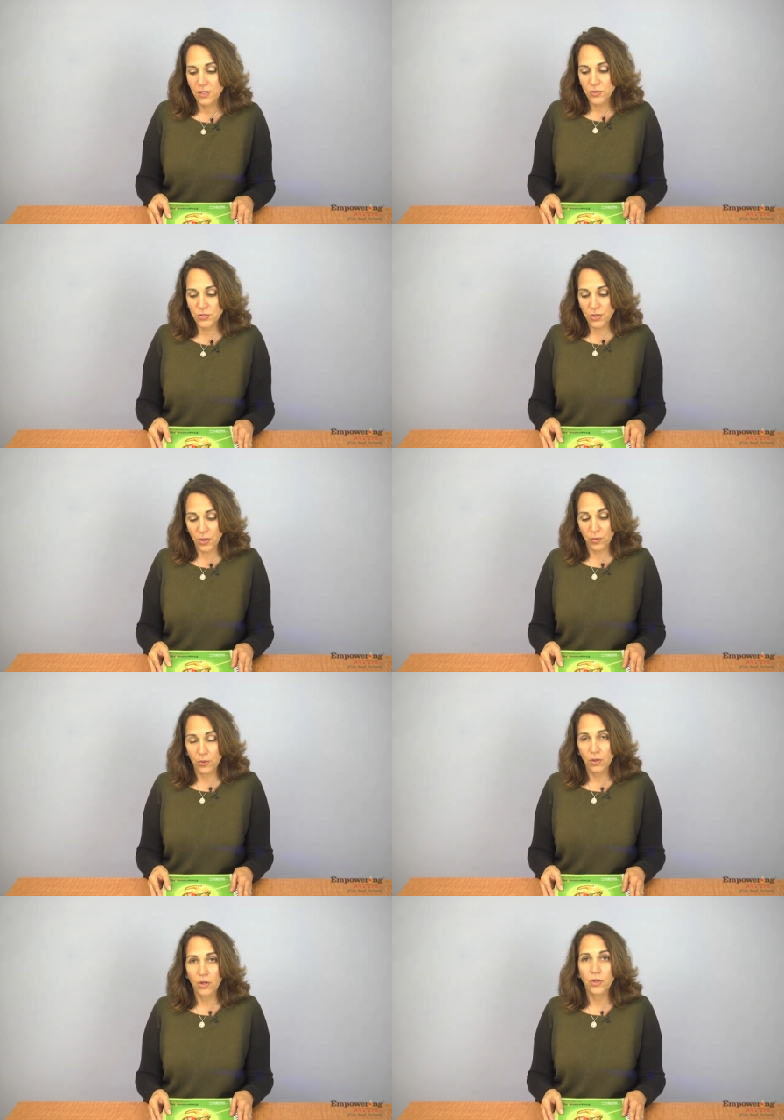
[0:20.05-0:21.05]
So,
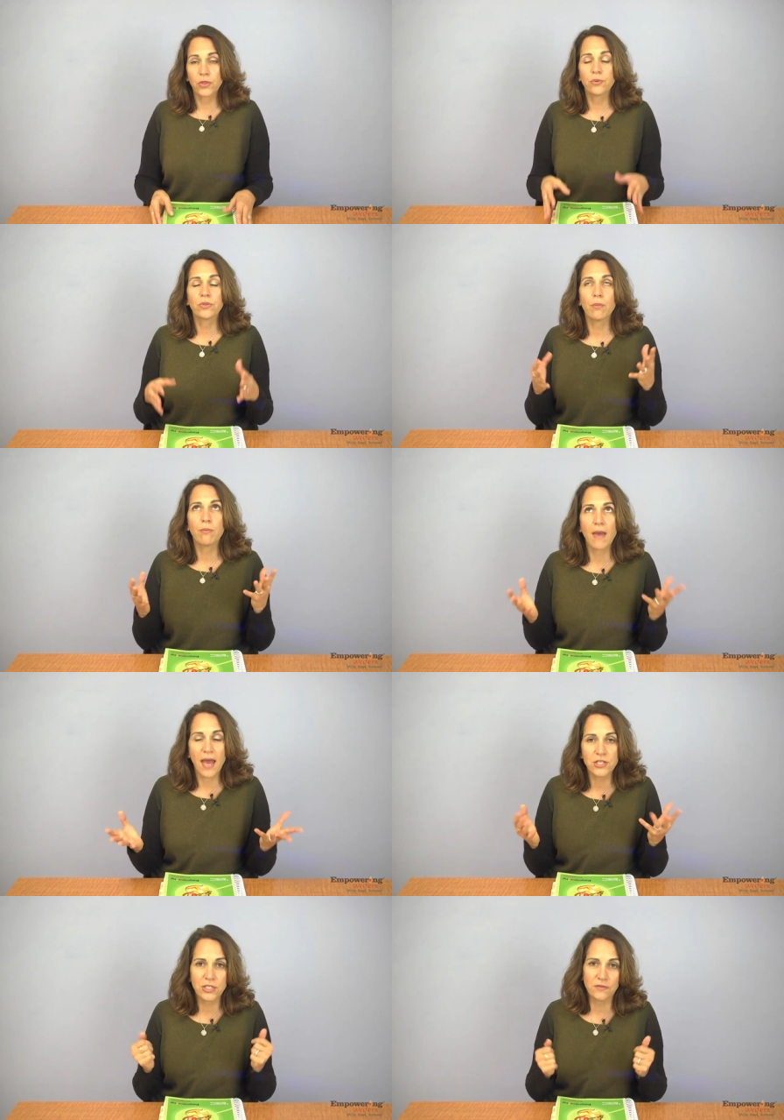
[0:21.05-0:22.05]
through the
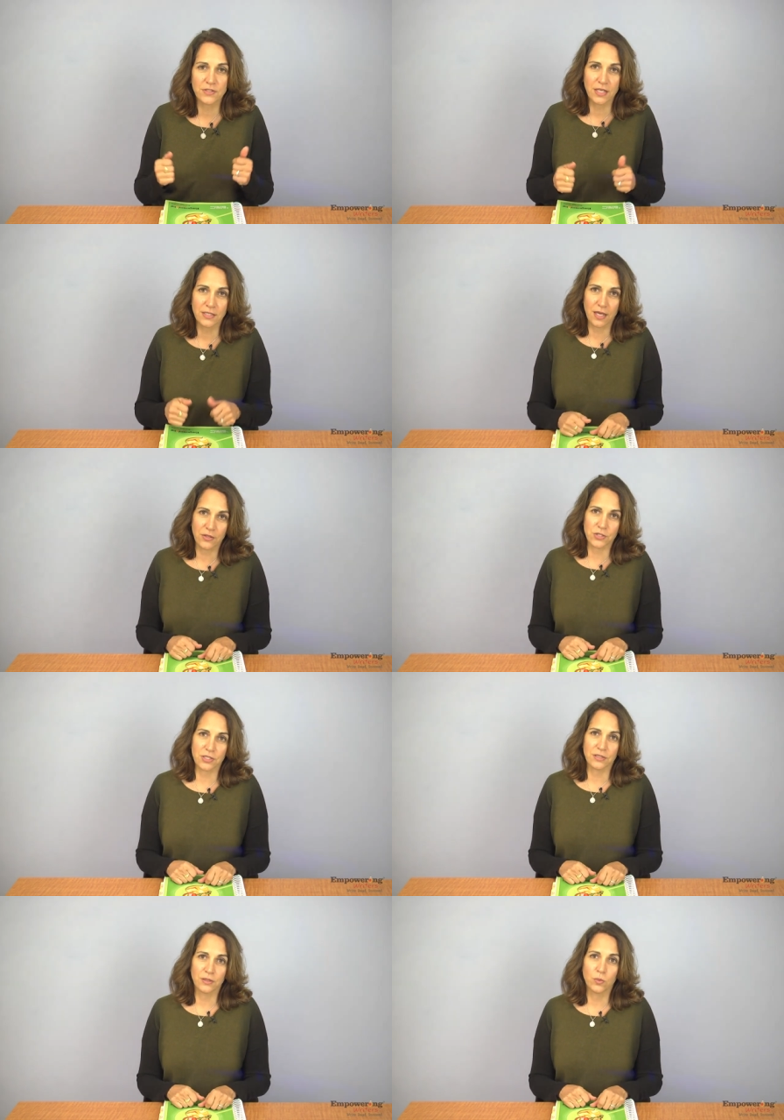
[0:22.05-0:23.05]
magic of
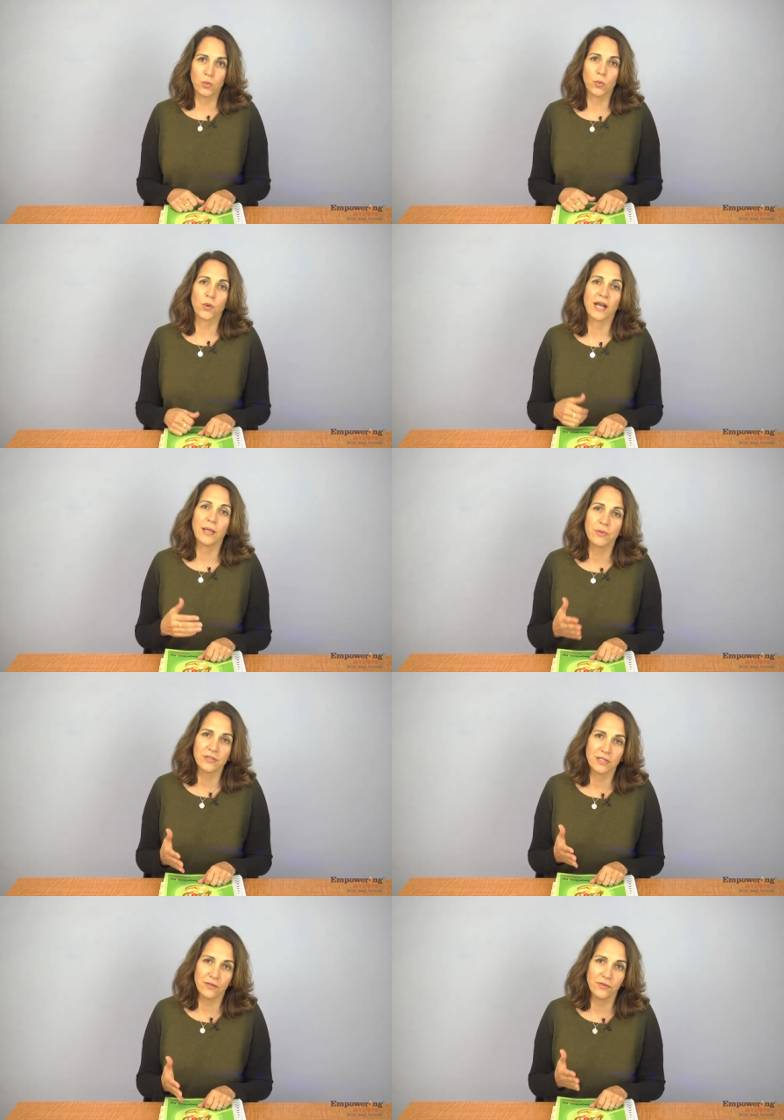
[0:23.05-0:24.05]
technology, what we're able
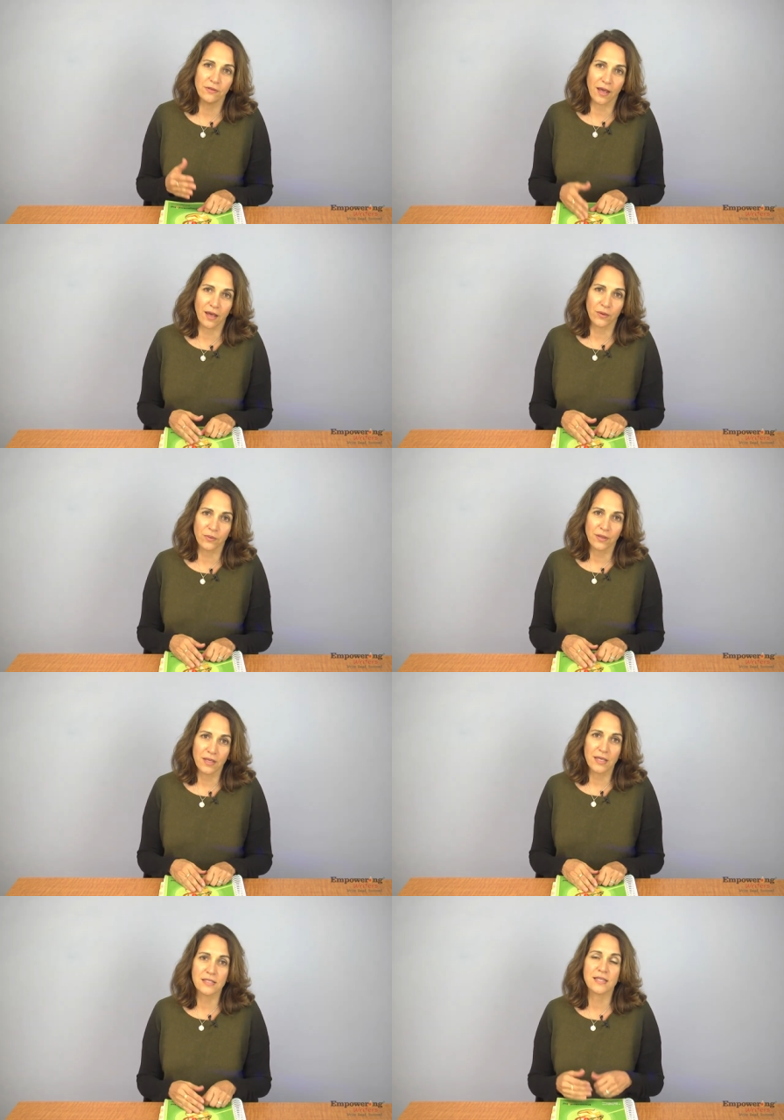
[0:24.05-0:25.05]
to give you now
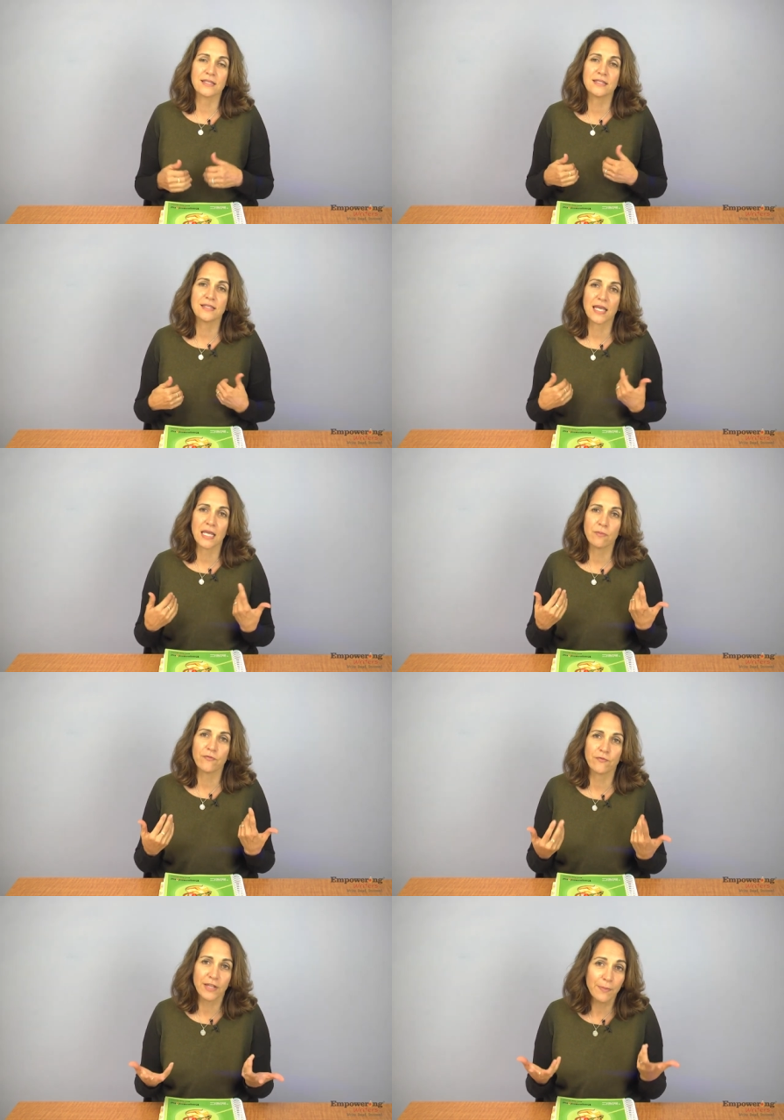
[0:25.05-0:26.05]
is the same
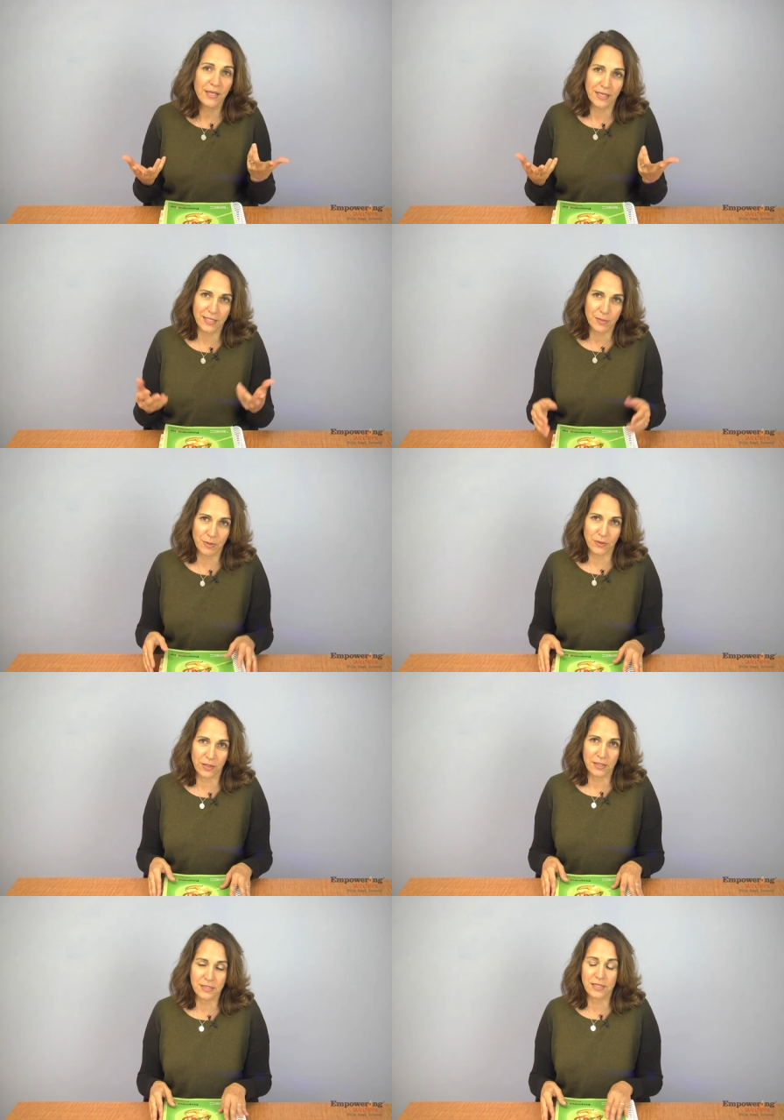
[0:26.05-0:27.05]
flipping
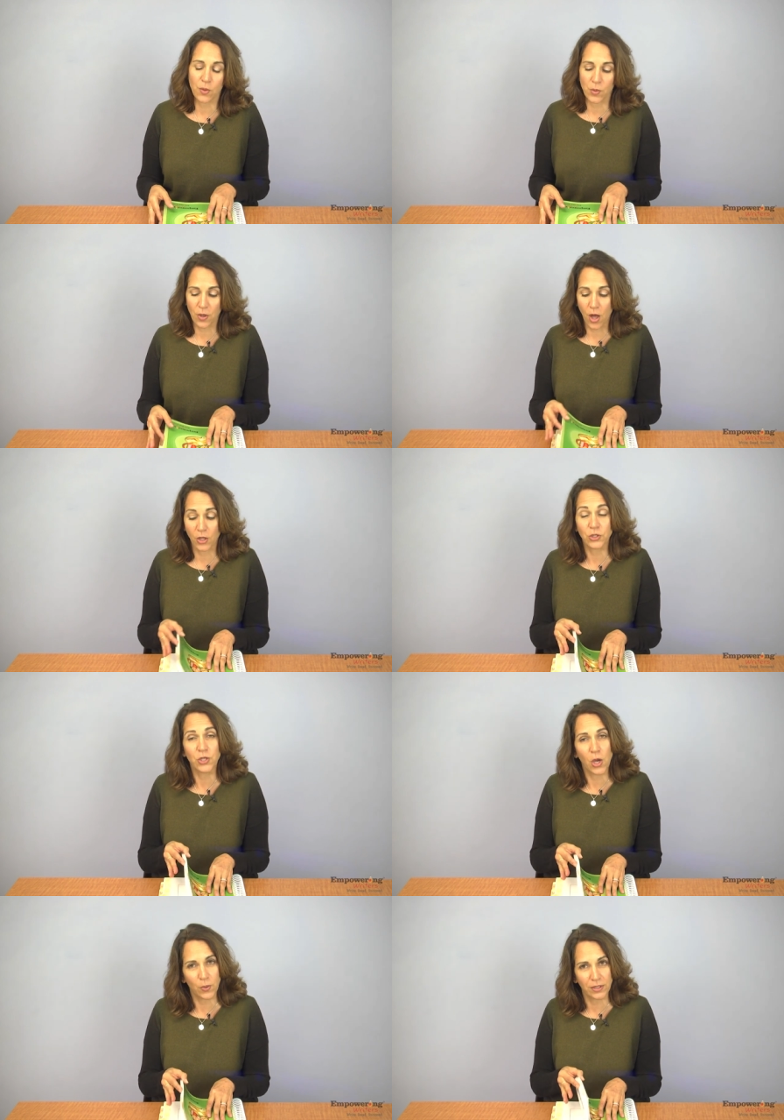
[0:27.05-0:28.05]
experience that we all
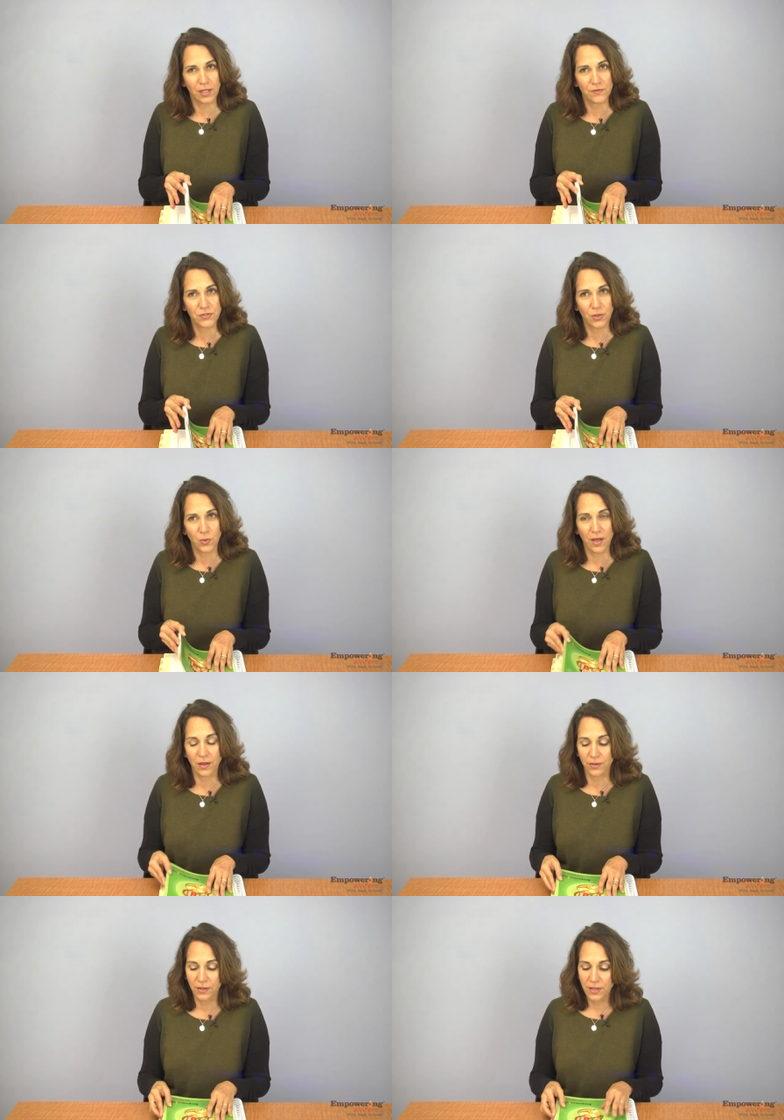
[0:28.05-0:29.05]
know and love so well.